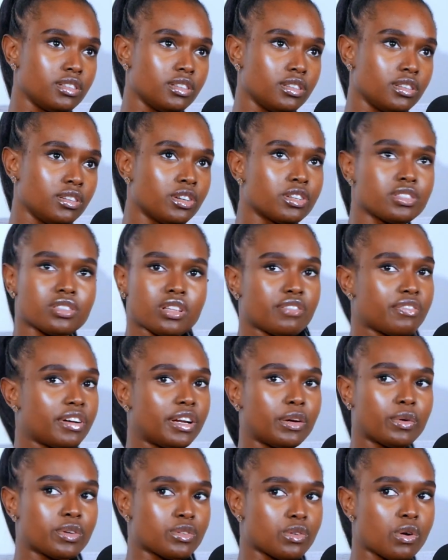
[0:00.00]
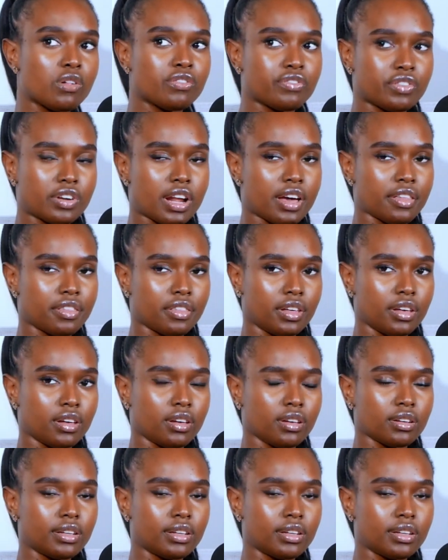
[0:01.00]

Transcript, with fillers: yourself and it was all for nothing.